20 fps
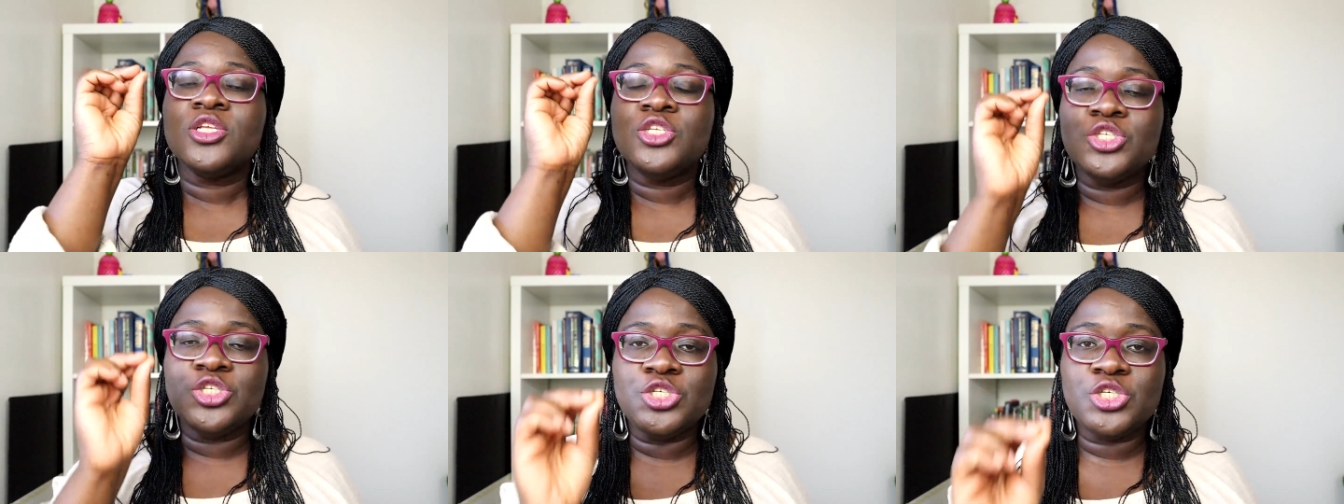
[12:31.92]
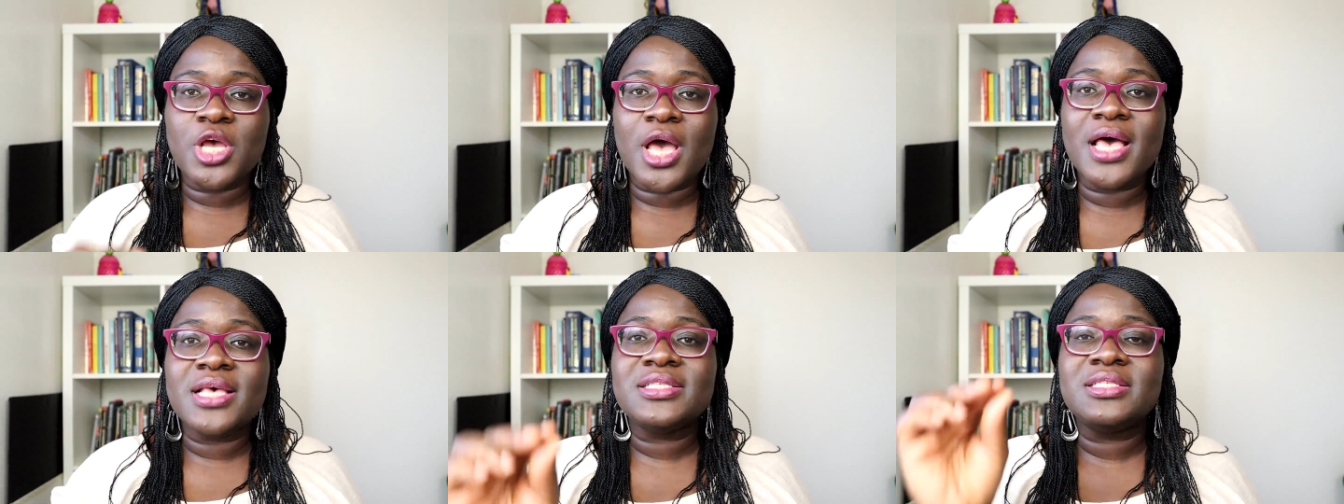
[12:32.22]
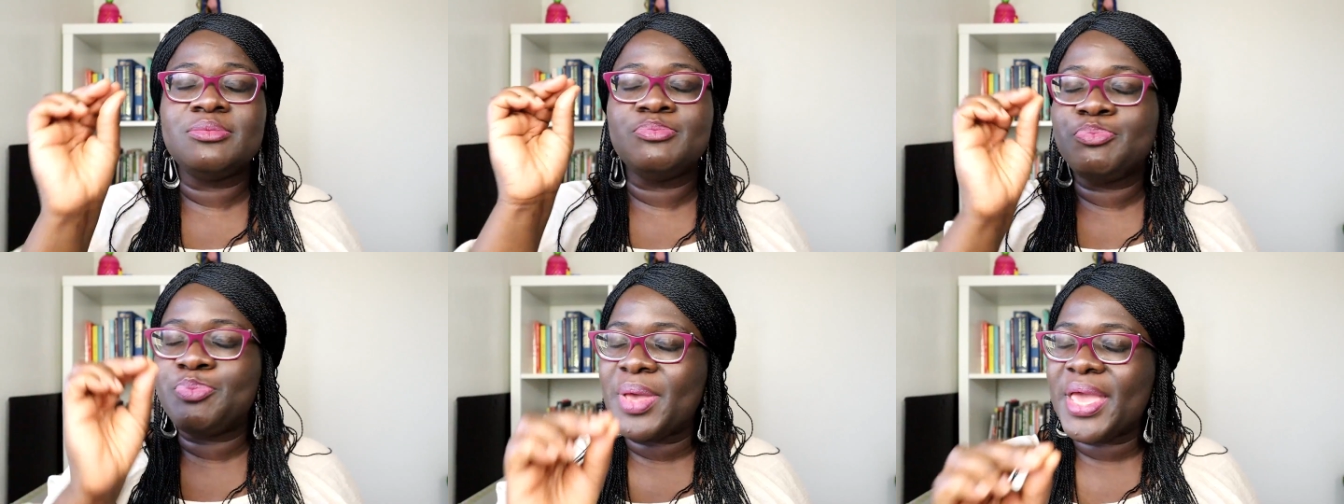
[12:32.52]

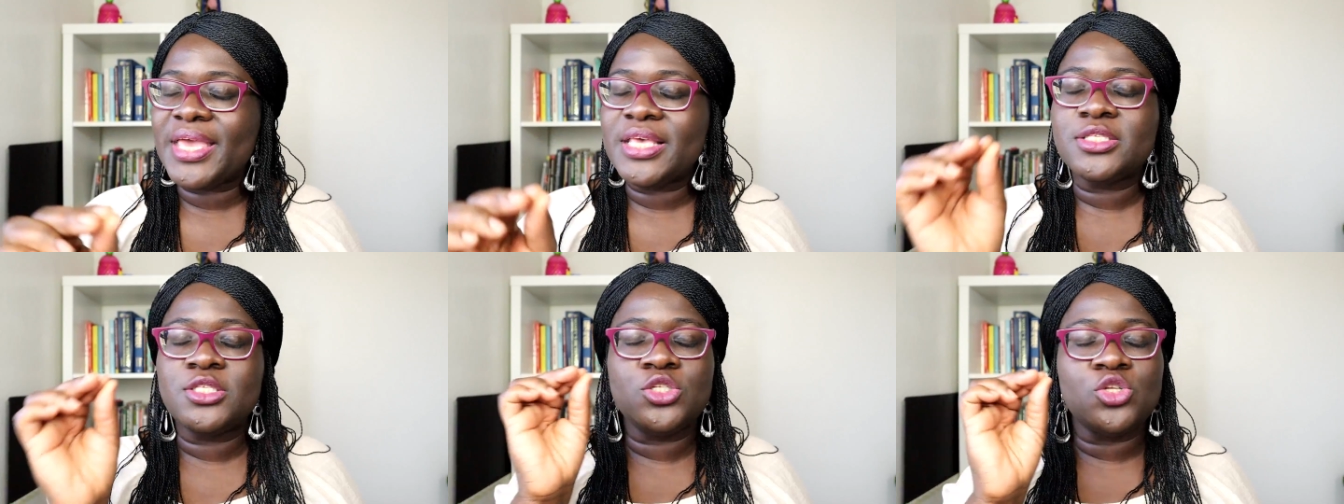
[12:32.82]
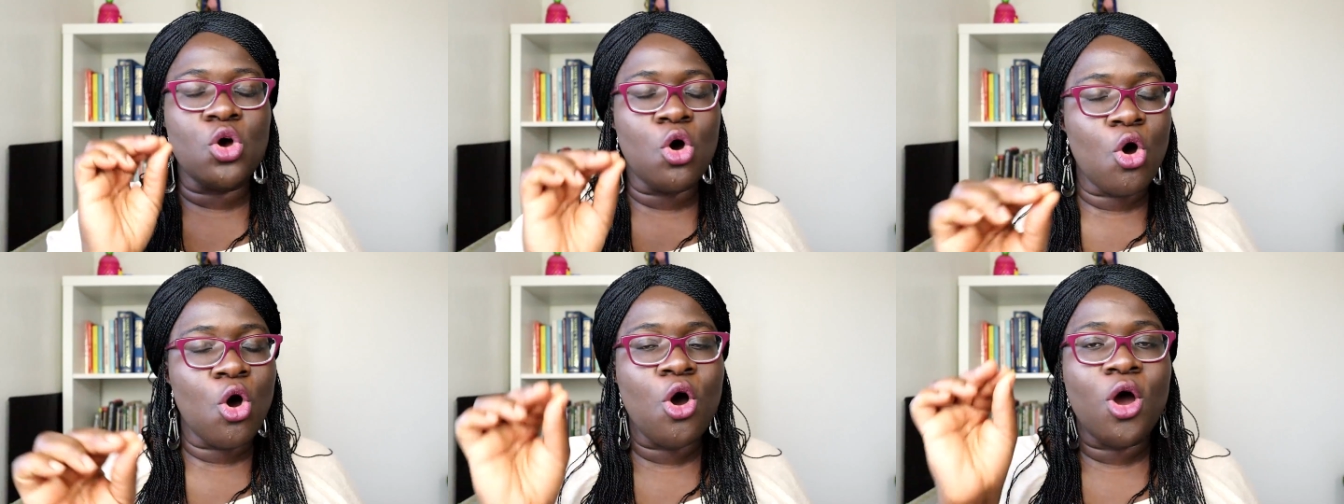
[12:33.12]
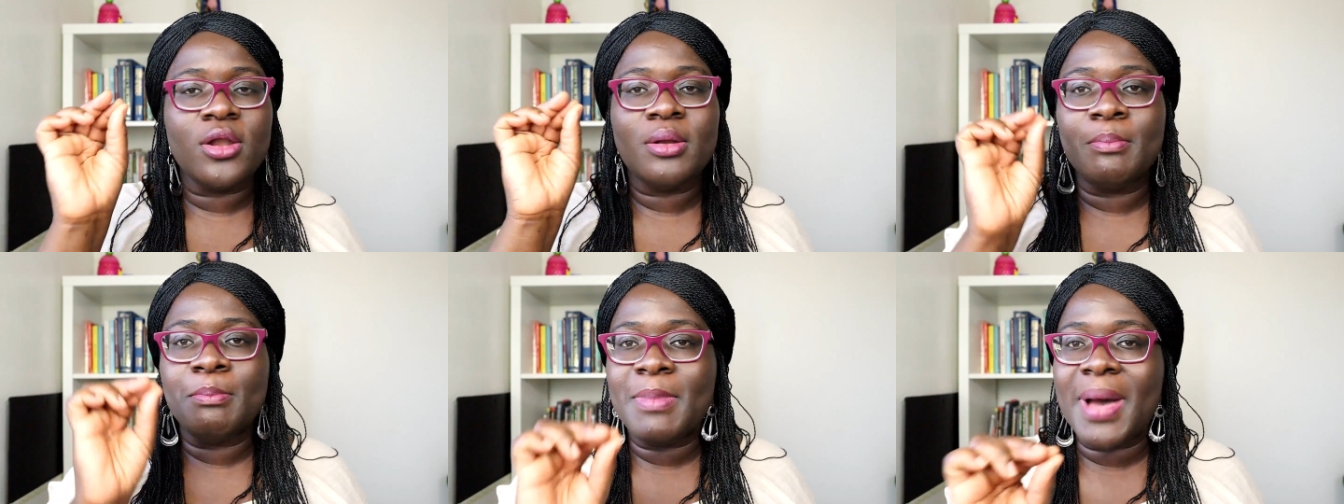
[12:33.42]
just based
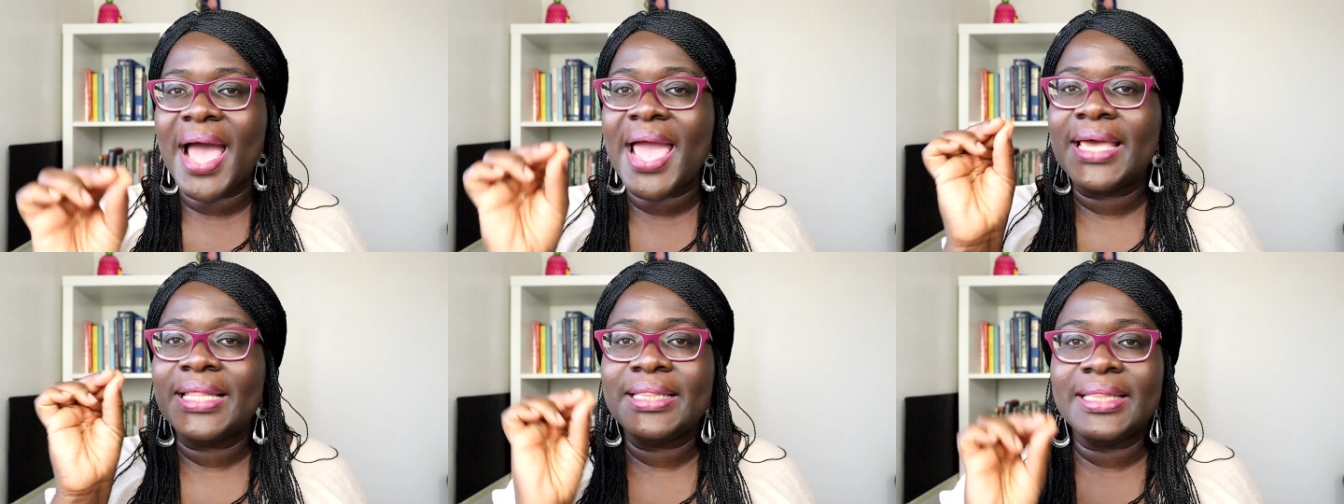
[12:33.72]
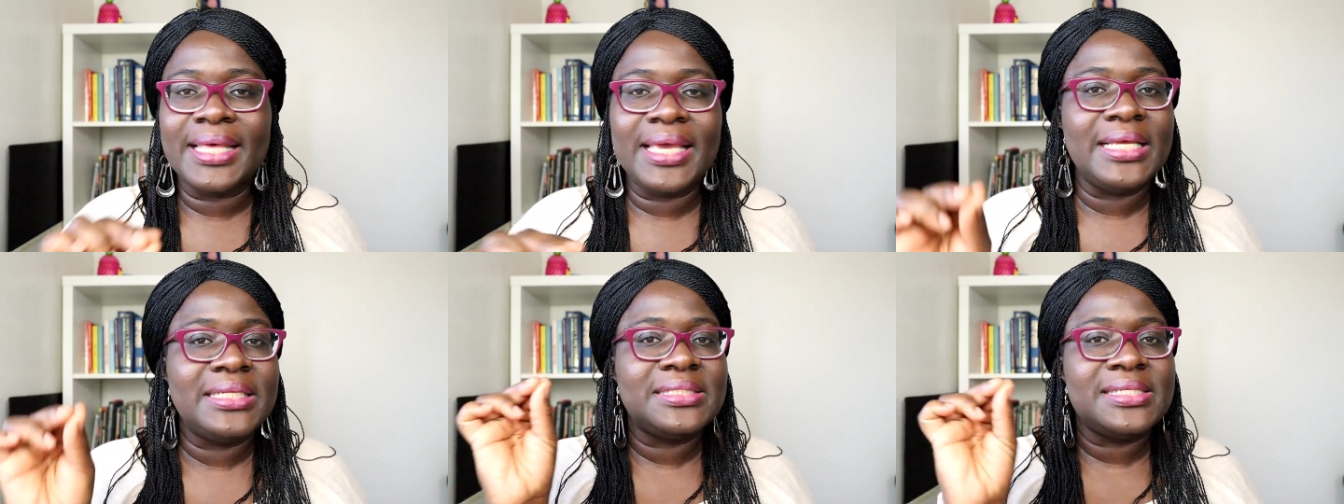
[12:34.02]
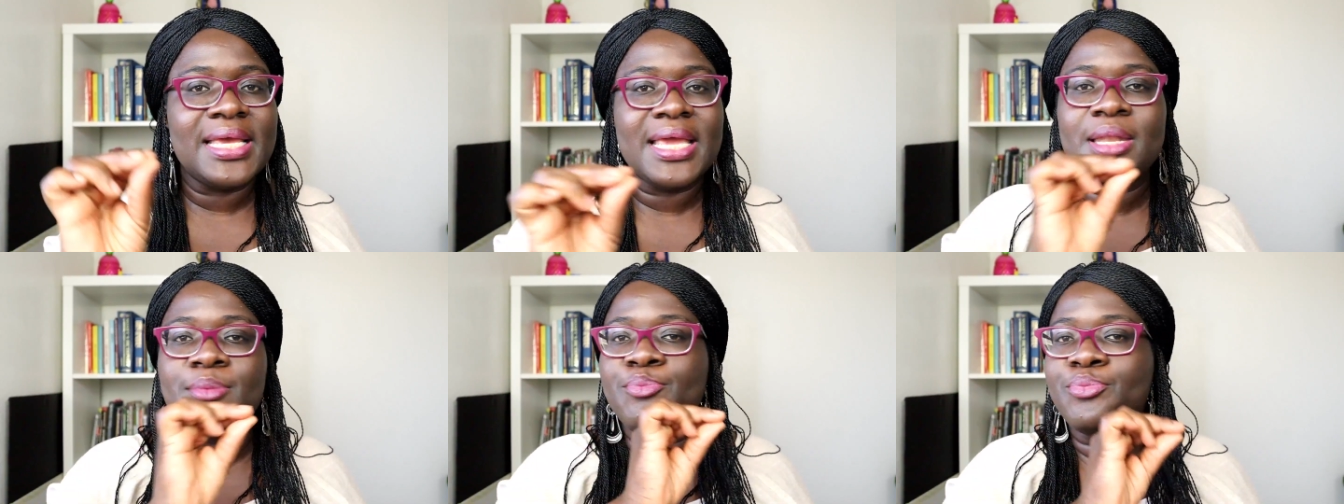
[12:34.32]
on my
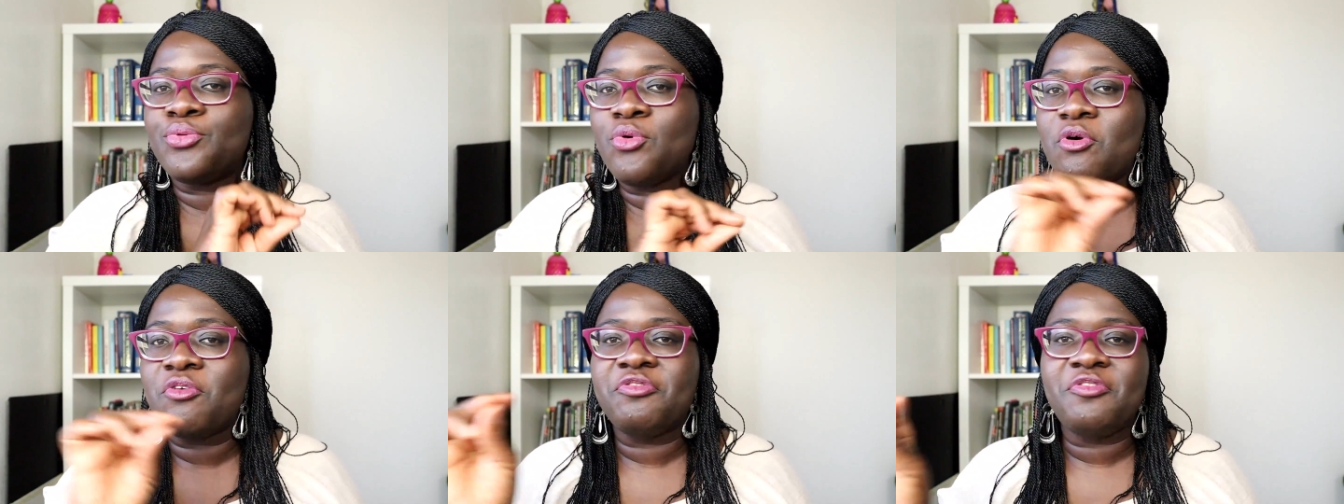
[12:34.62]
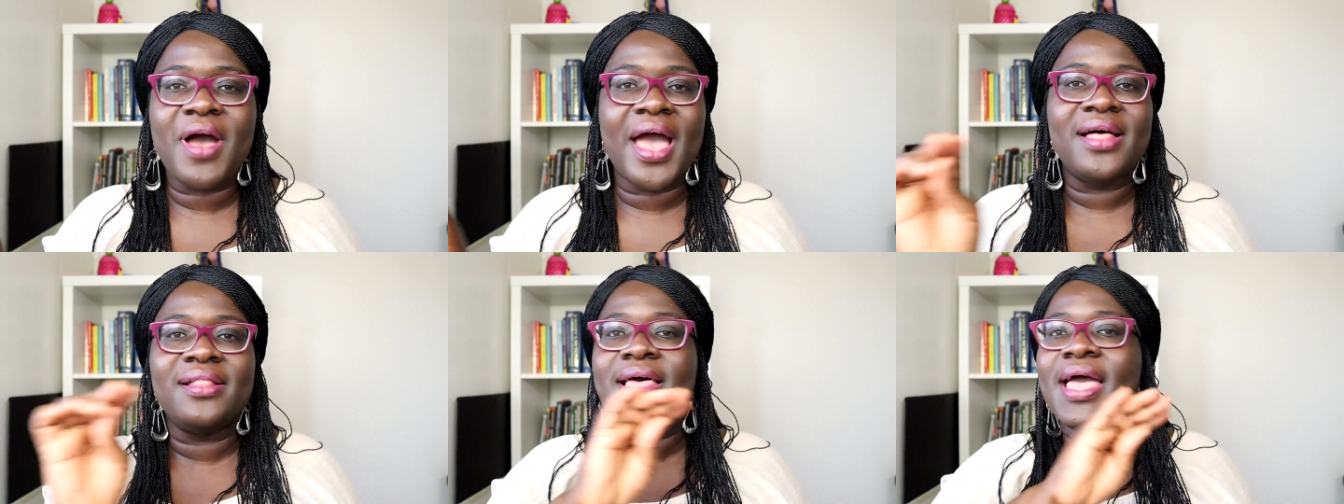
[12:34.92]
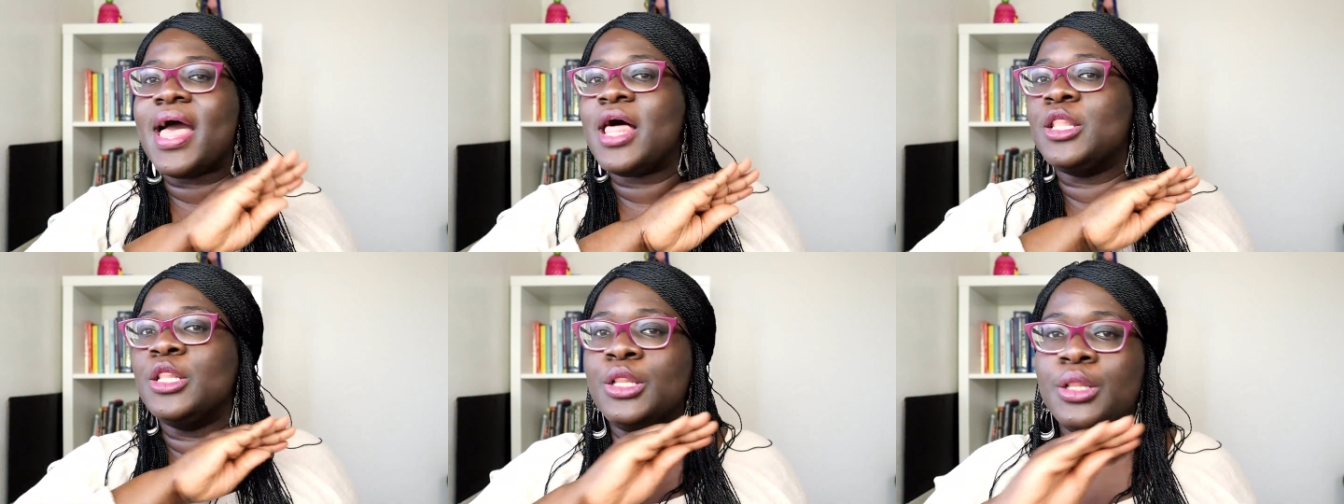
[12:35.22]
LinkedIn
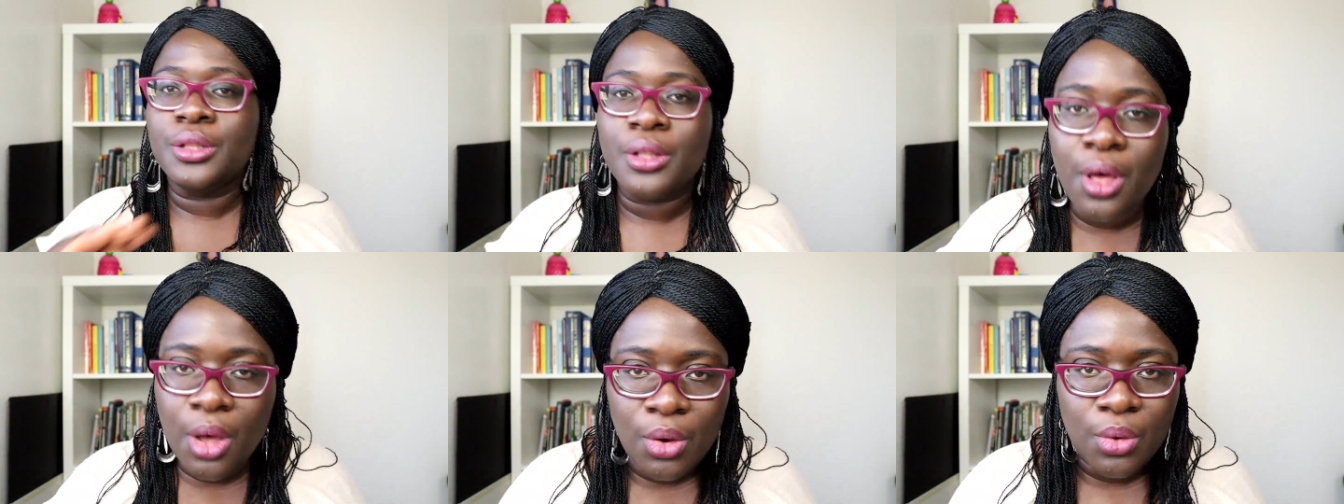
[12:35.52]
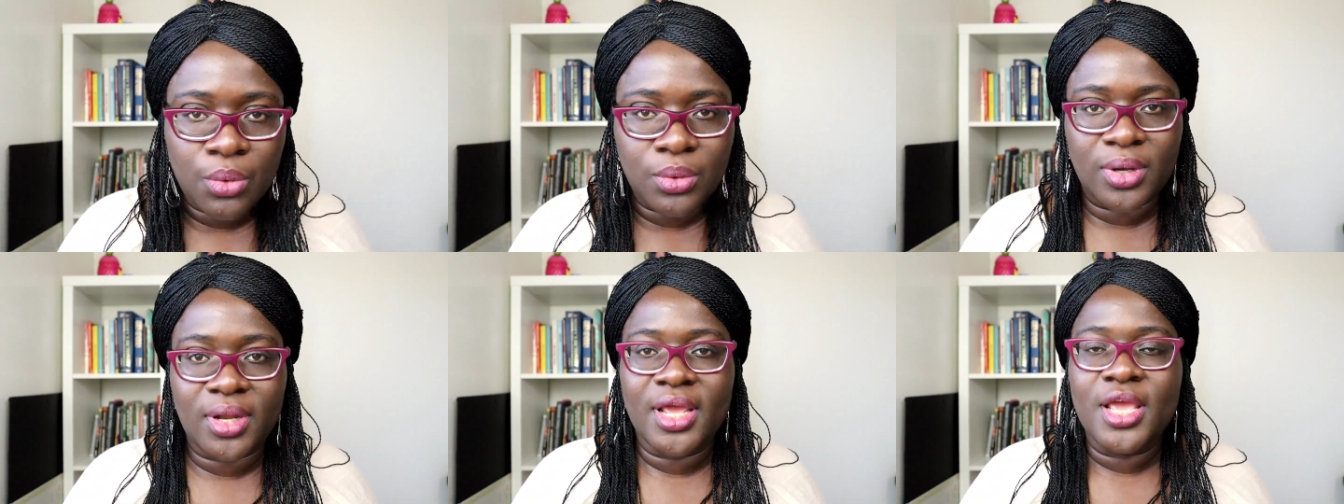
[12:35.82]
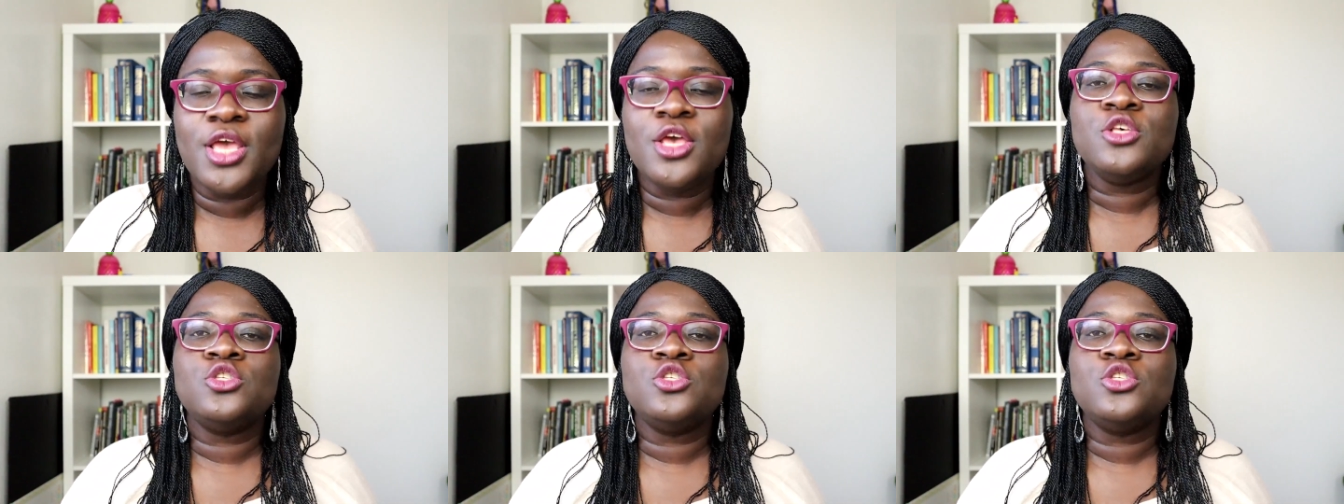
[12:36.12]
profile alone.